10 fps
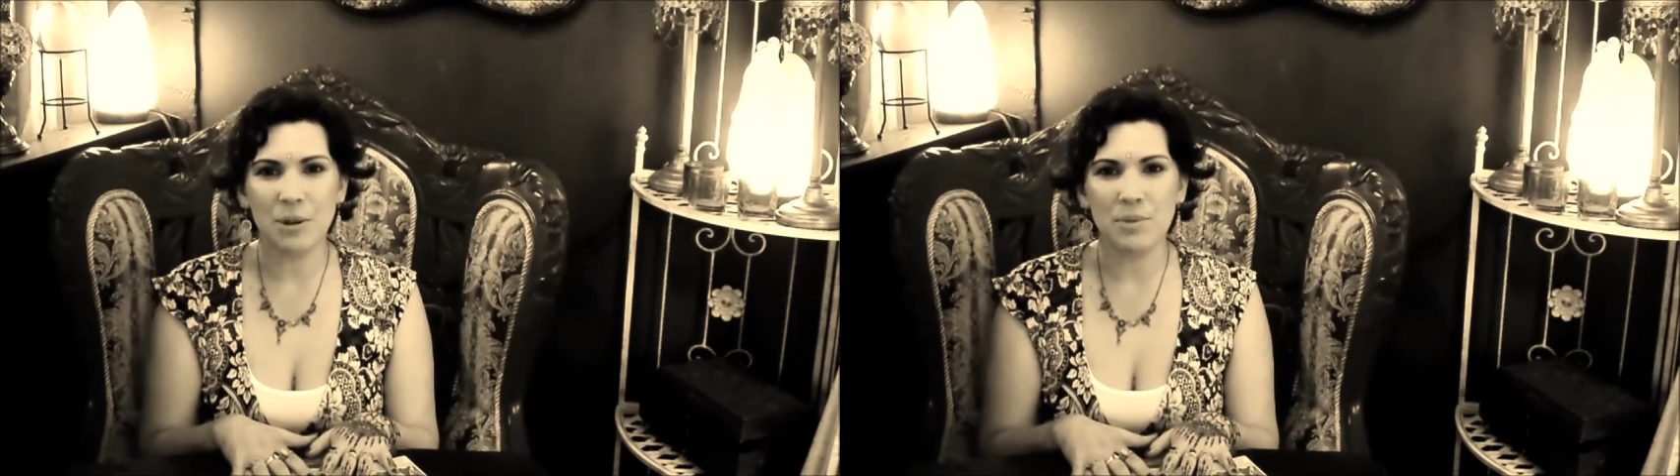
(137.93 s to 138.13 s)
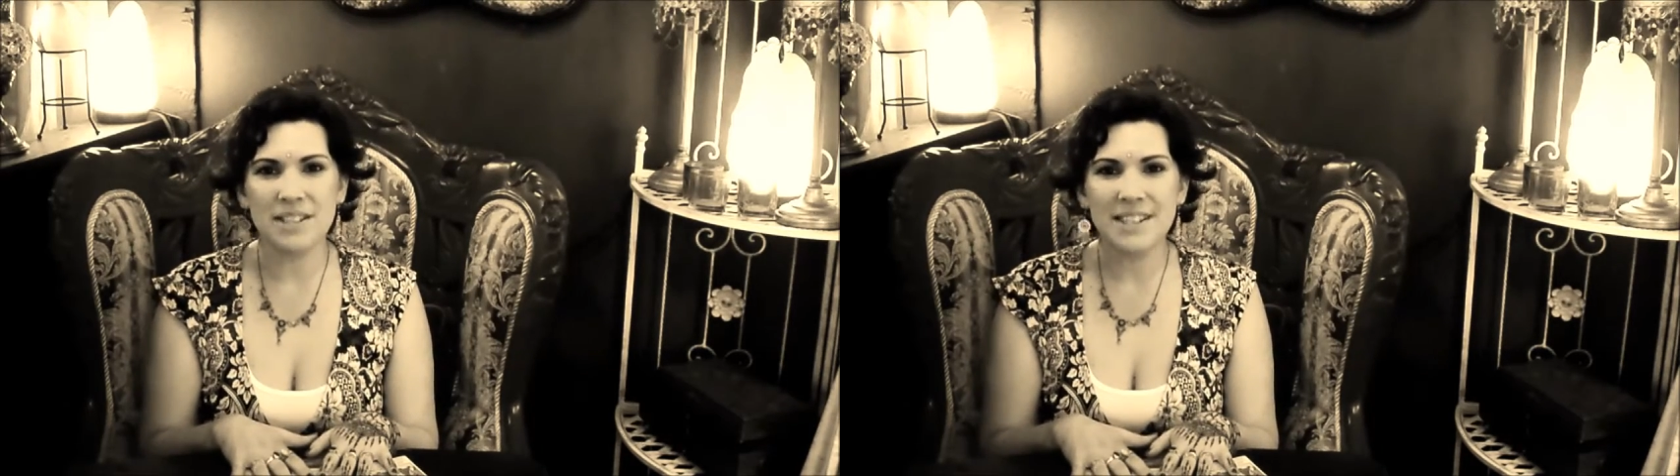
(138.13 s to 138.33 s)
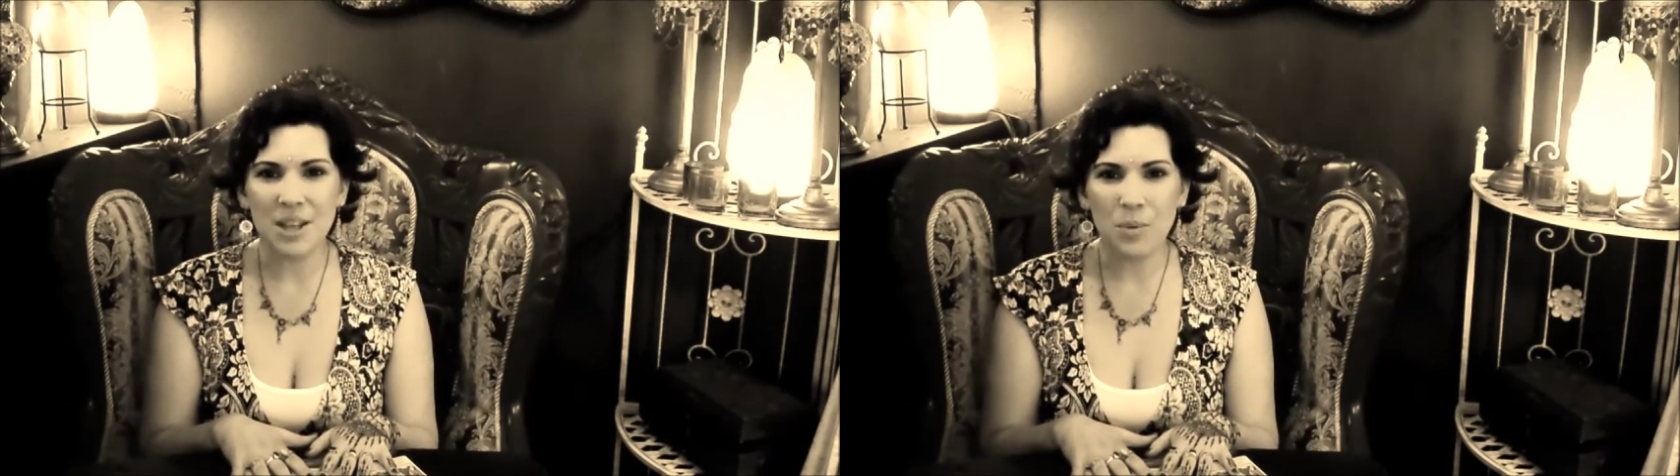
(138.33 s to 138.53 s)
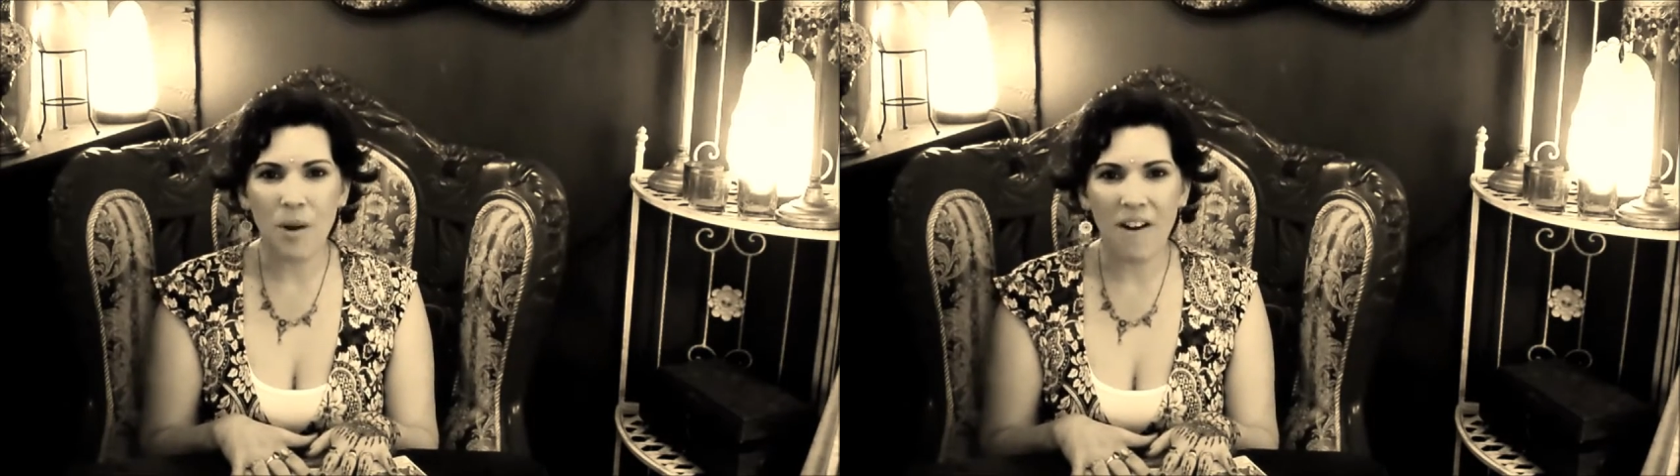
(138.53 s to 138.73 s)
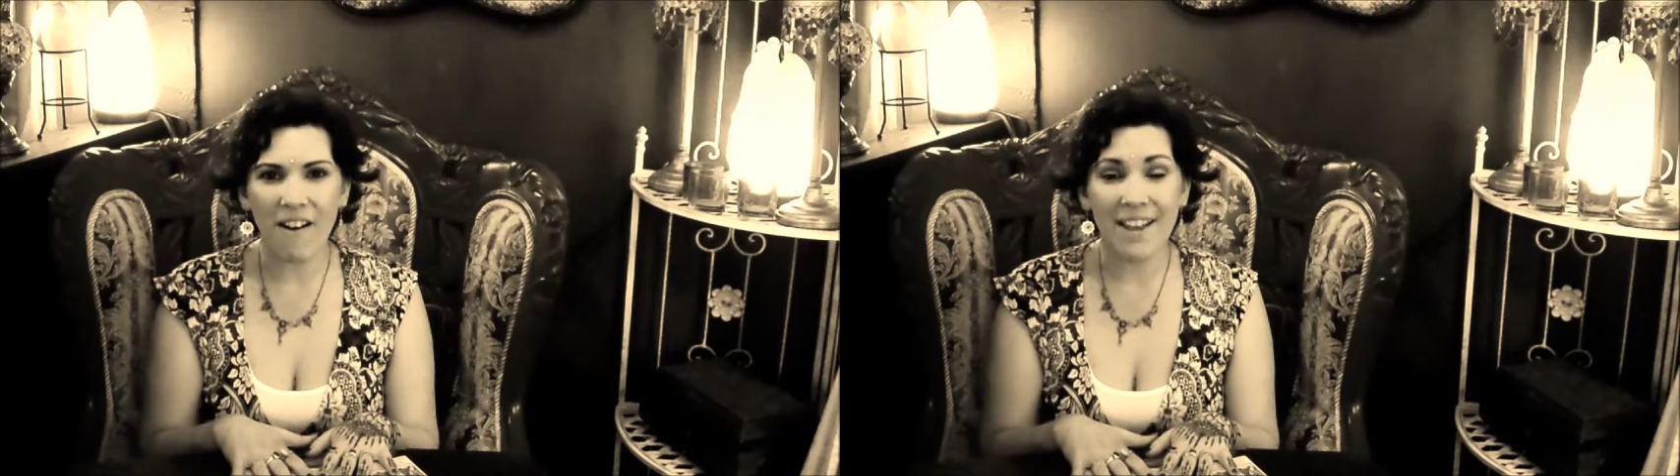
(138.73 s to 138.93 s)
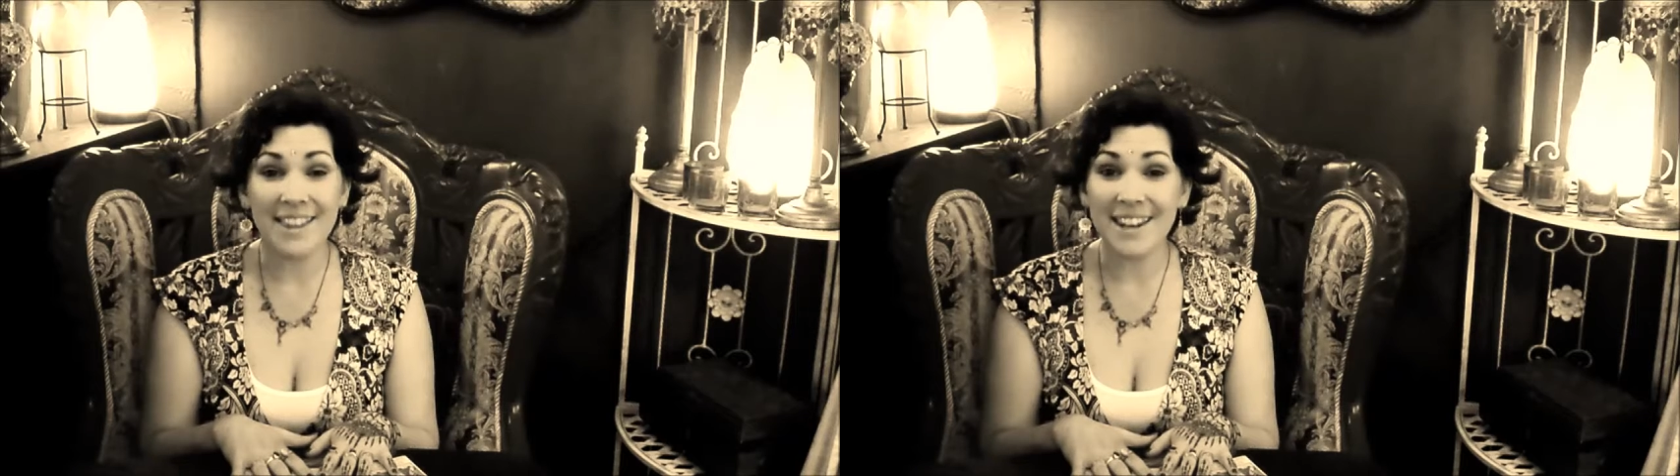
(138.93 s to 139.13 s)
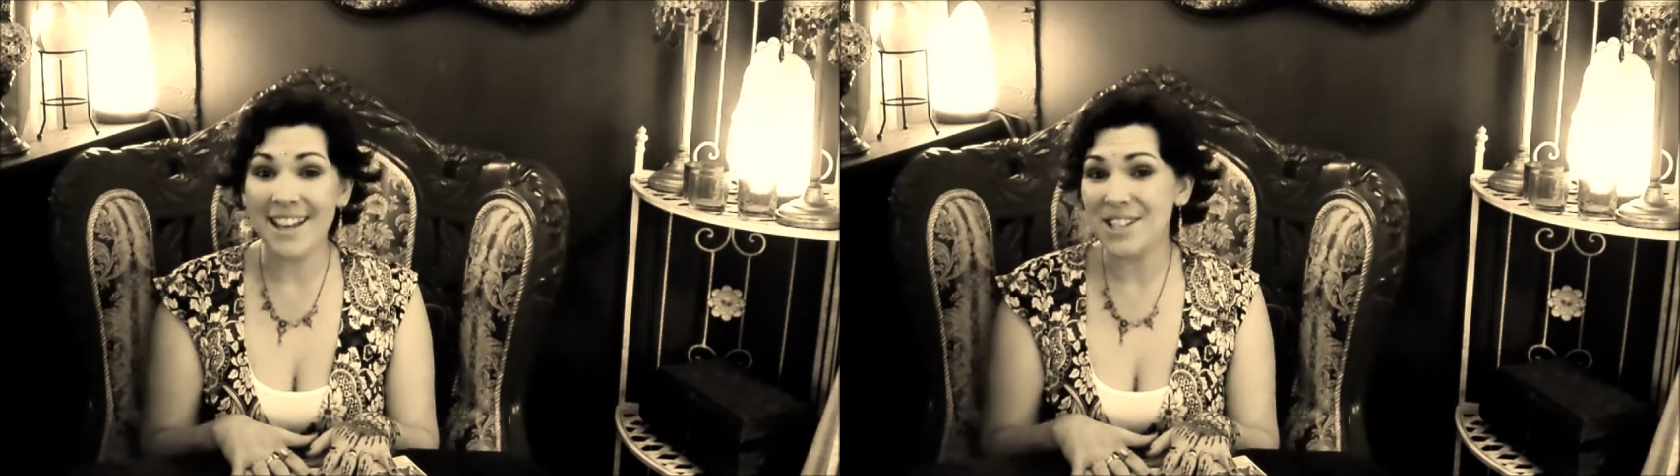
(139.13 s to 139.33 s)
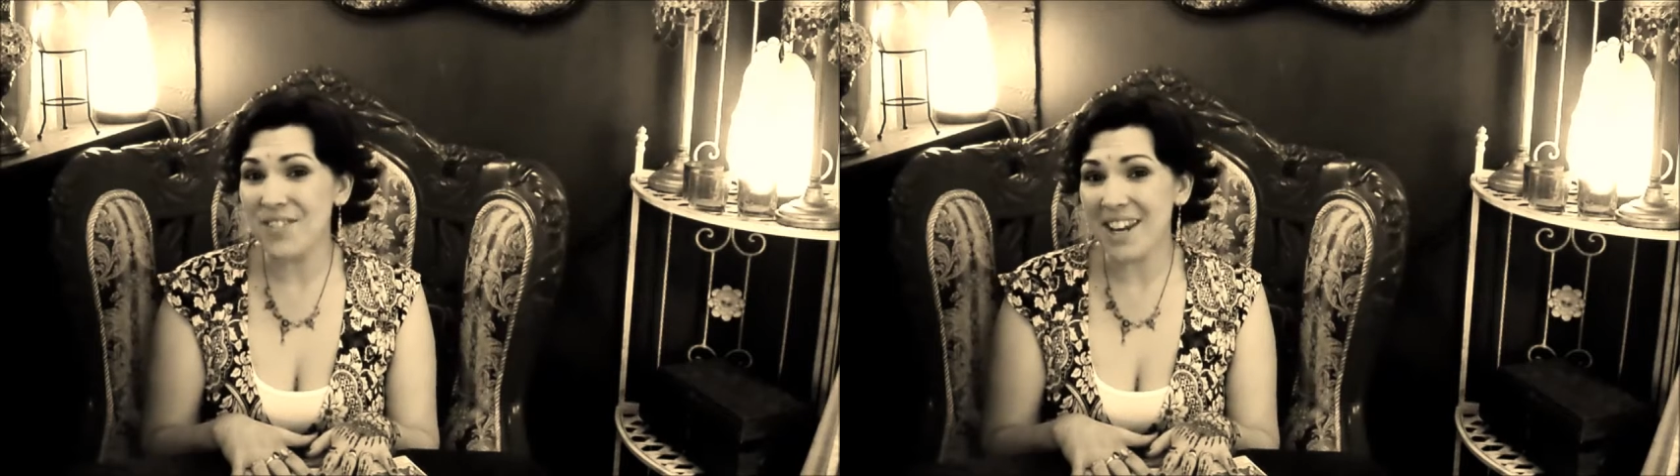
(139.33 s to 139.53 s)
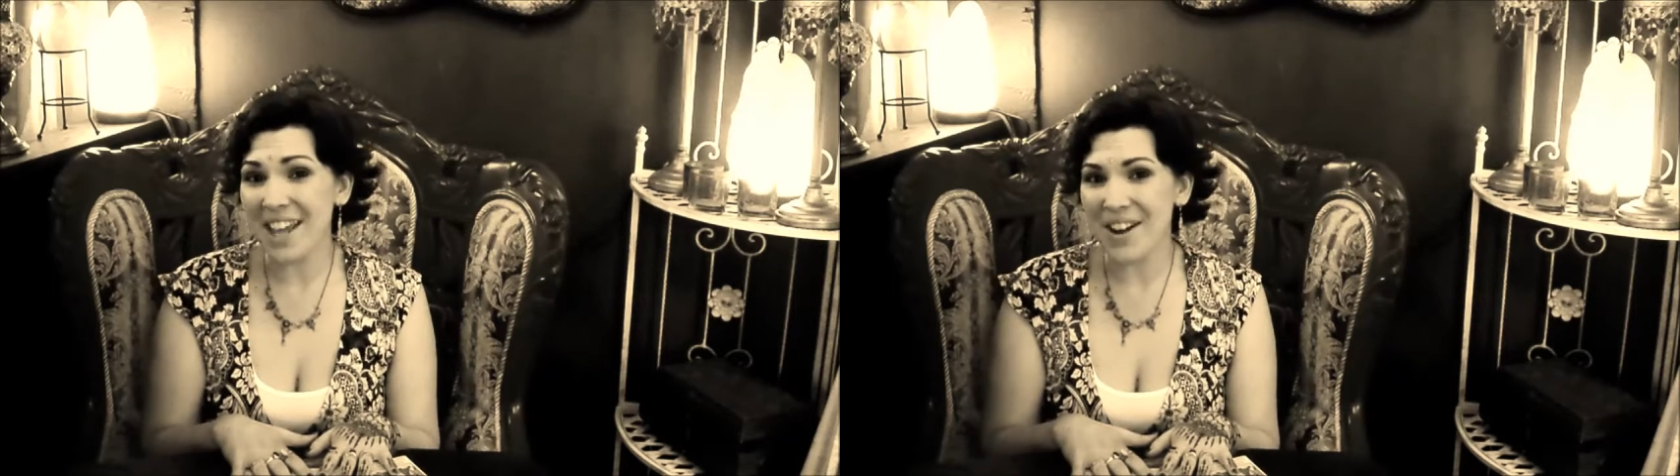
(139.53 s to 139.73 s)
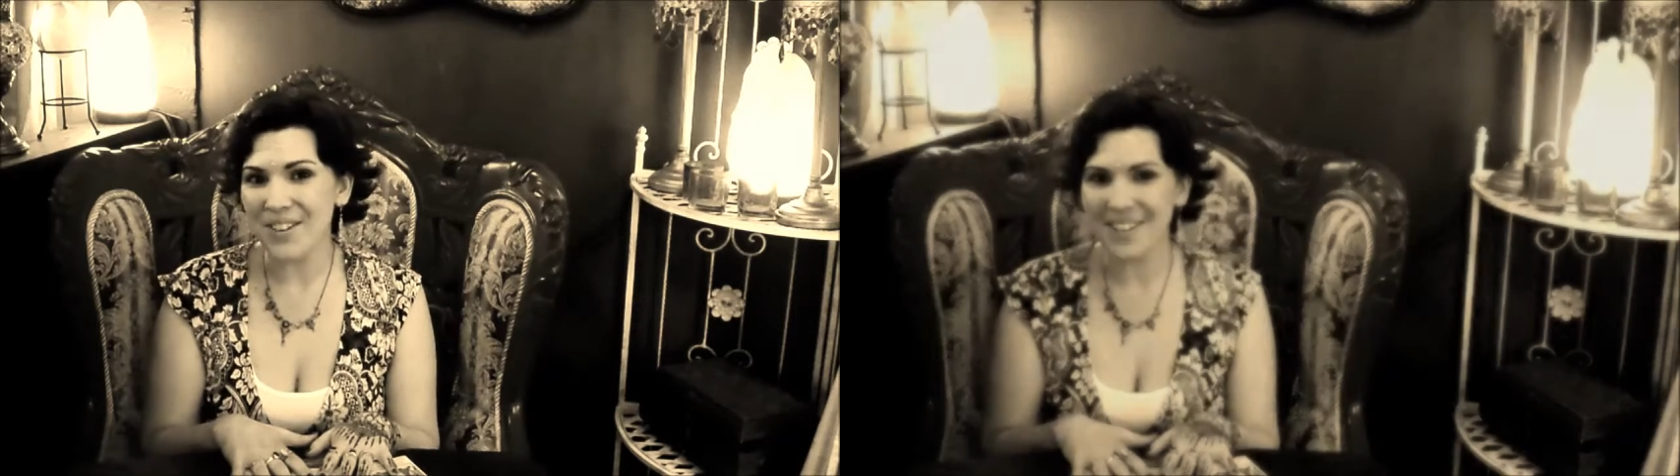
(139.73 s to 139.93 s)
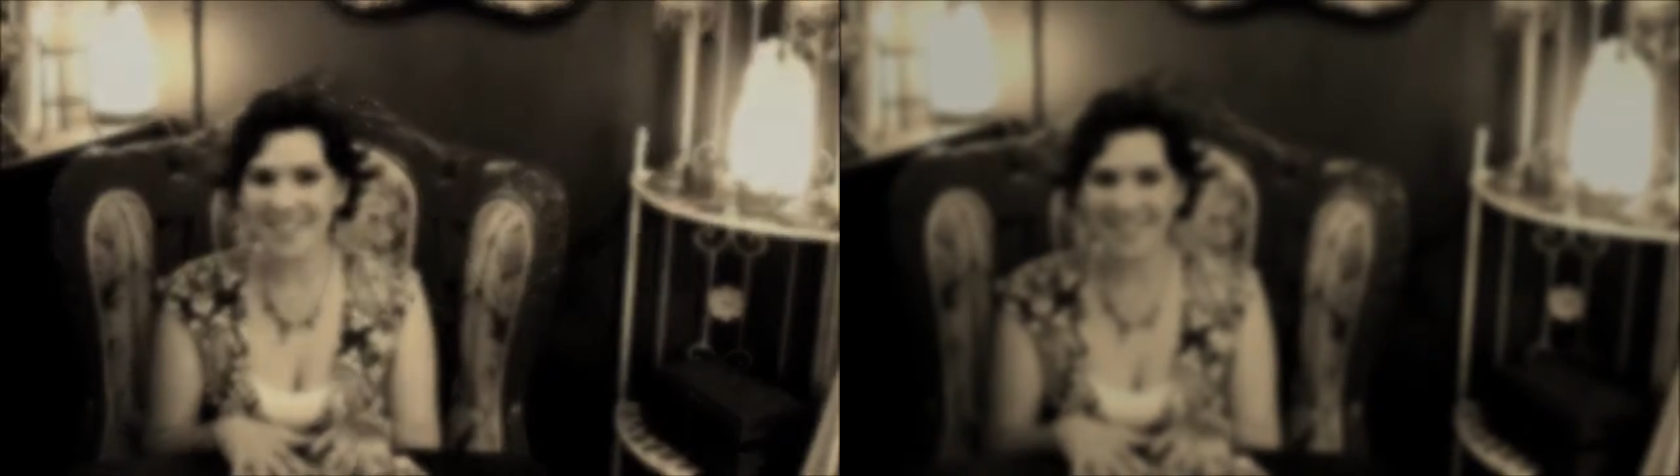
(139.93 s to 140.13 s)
and I will see you all in the next video.